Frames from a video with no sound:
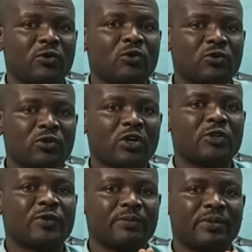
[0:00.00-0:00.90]
Who God
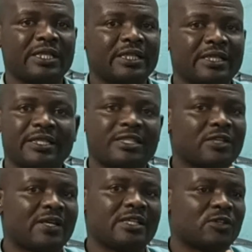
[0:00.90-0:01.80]
will bring is the
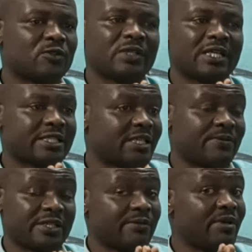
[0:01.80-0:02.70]
one that we will
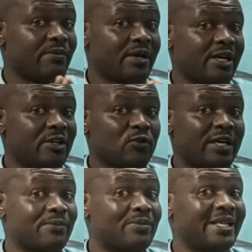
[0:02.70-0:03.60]
accept. Remember, you
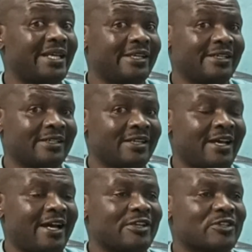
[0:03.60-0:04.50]
are praying.
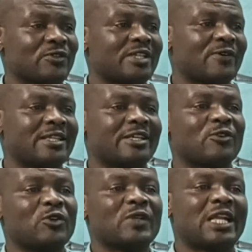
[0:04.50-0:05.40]
And so the one that
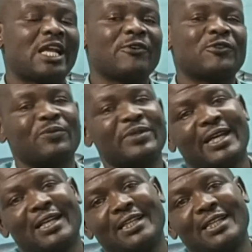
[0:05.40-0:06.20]
God will allow to be a